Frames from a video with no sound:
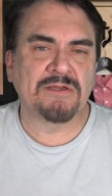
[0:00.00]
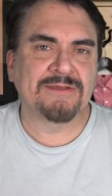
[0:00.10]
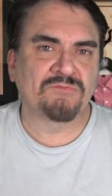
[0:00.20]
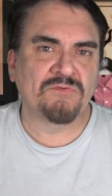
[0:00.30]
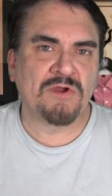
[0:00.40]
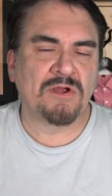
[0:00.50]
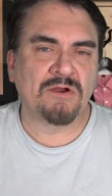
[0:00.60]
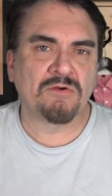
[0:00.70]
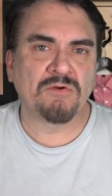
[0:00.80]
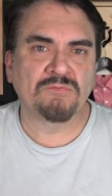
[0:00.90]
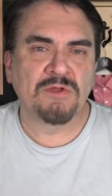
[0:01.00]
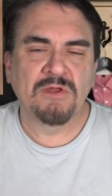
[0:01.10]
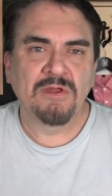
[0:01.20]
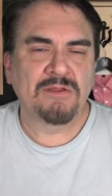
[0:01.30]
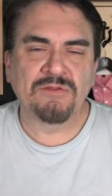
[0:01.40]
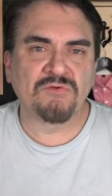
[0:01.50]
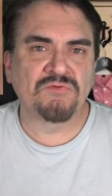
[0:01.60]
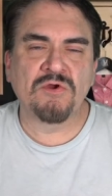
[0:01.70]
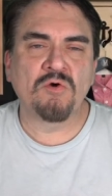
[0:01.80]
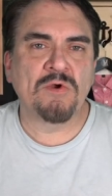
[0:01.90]
on Ink Frog, our own.
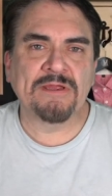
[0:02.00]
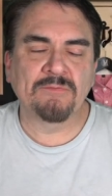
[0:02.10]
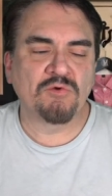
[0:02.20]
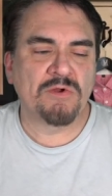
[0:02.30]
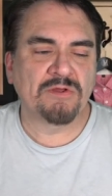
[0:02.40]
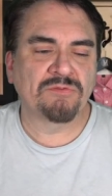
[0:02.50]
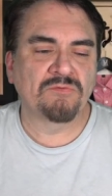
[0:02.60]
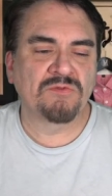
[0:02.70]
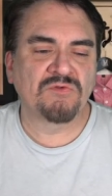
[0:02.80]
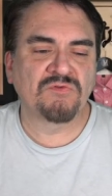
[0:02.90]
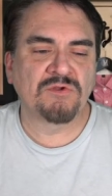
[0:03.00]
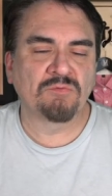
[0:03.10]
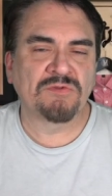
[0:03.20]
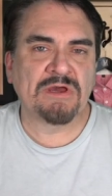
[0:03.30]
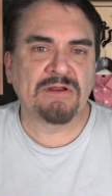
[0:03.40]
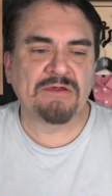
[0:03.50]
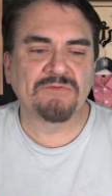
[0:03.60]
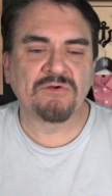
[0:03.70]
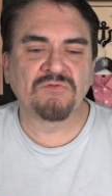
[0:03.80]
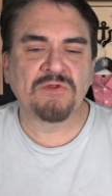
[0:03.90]
There's no way I'm going through this year without
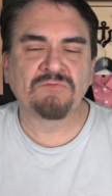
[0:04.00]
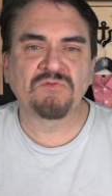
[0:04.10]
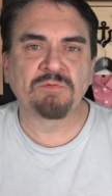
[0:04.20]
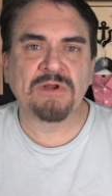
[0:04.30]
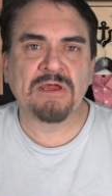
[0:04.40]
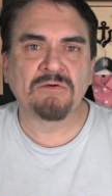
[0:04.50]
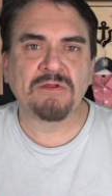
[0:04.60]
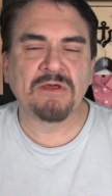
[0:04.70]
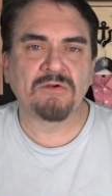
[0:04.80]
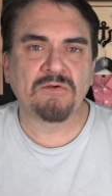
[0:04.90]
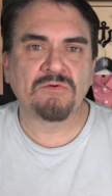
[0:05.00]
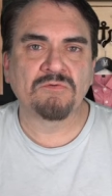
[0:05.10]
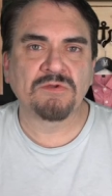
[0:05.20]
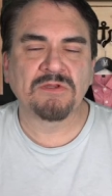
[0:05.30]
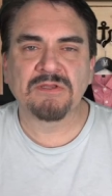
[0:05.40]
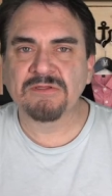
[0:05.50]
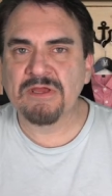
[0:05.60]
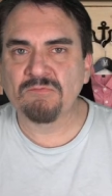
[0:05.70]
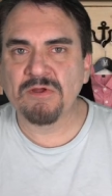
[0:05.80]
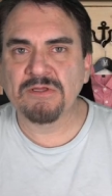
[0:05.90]
having our stuff spread out on our own and getting
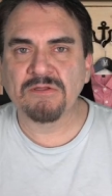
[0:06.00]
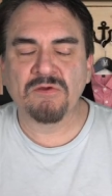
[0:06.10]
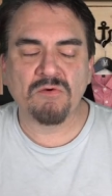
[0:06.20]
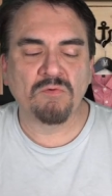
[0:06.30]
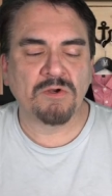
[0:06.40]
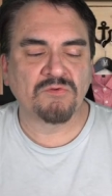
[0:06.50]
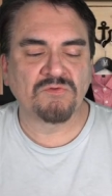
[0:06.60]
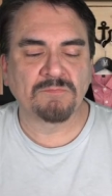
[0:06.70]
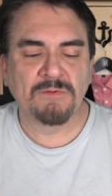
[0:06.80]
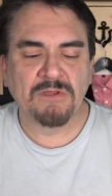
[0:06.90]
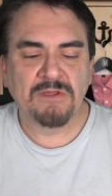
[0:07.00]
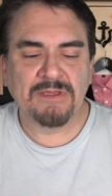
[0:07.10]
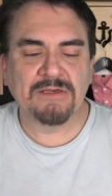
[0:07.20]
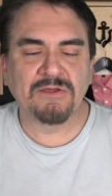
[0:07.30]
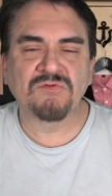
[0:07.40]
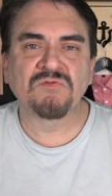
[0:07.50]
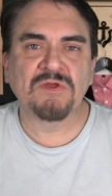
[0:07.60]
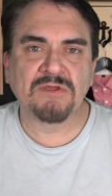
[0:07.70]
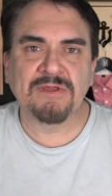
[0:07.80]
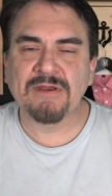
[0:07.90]
that running and the whole works and getting a
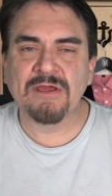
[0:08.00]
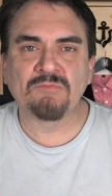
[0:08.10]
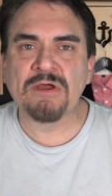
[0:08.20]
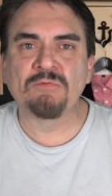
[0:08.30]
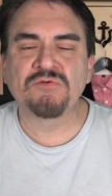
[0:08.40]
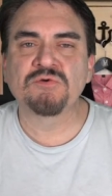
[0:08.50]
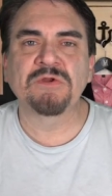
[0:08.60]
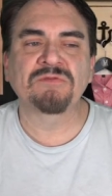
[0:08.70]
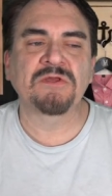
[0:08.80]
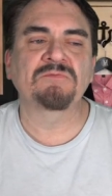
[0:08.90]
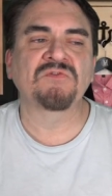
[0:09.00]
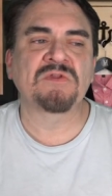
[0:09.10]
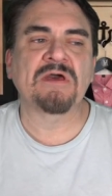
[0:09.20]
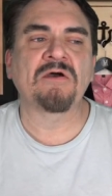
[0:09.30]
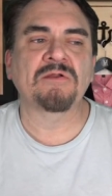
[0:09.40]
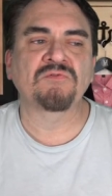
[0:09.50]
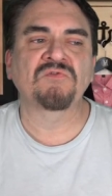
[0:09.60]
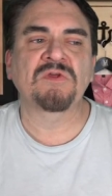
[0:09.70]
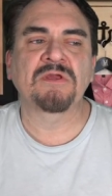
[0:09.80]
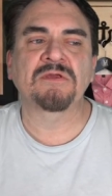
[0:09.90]
sync. Again, I won't do anything if it's not auto
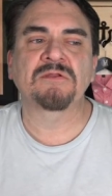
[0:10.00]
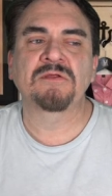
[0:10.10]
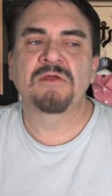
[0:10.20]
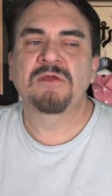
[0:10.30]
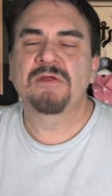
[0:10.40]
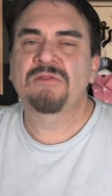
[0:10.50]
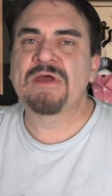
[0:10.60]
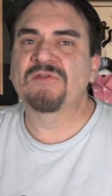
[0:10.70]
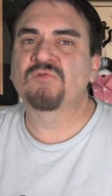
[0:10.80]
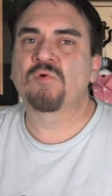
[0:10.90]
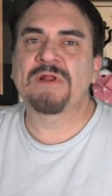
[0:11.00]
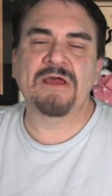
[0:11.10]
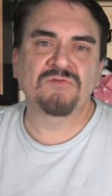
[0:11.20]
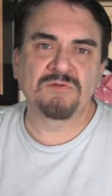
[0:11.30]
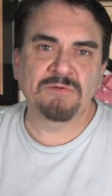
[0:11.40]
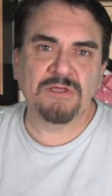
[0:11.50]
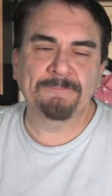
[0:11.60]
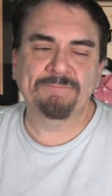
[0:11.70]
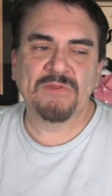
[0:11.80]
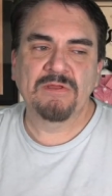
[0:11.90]
sync, and that's where it has to
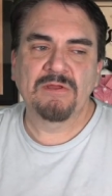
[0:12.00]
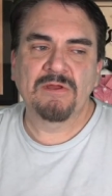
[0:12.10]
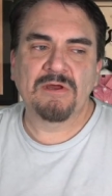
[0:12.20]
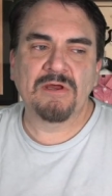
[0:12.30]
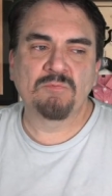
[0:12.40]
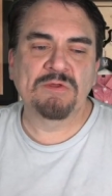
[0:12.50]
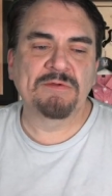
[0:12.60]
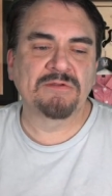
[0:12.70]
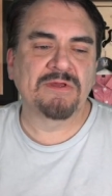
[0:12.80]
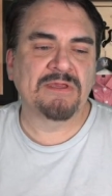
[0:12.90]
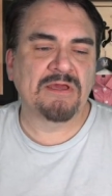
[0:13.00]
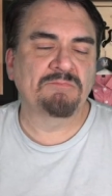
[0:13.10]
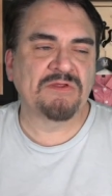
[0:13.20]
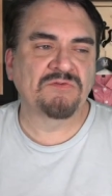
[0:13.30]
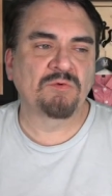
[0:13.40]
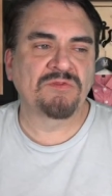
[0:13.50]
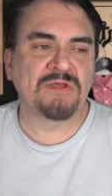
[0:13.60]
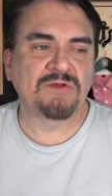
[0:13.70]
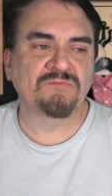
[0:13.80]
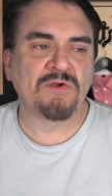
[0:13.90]
be. We've been, again, messing with
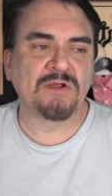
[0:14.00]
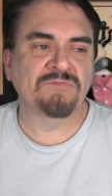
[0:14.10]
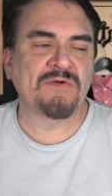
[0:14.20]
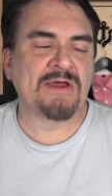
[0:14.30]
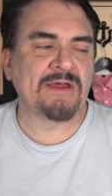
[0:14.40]
Ink Frog.